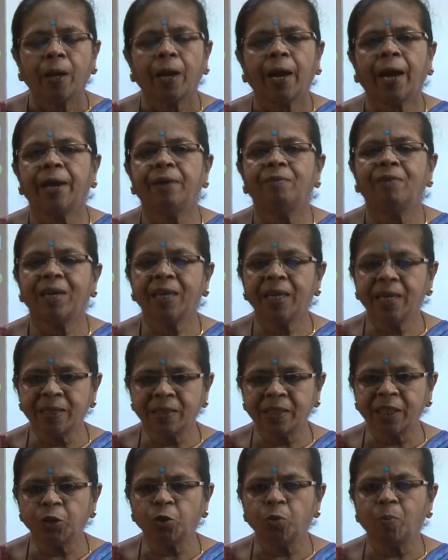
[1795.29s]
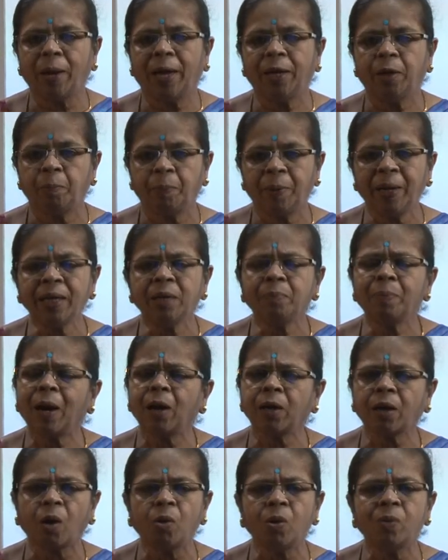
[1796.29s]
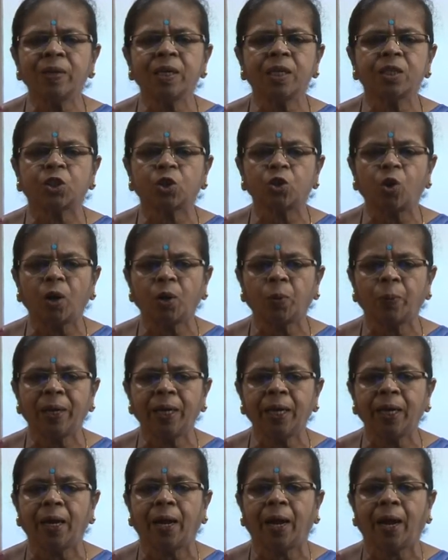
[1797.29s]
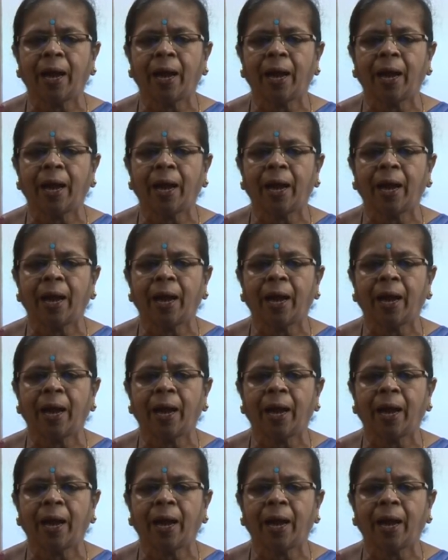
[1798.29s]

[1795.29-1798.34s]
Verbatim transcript: and very easy to manipulate, but however it is not very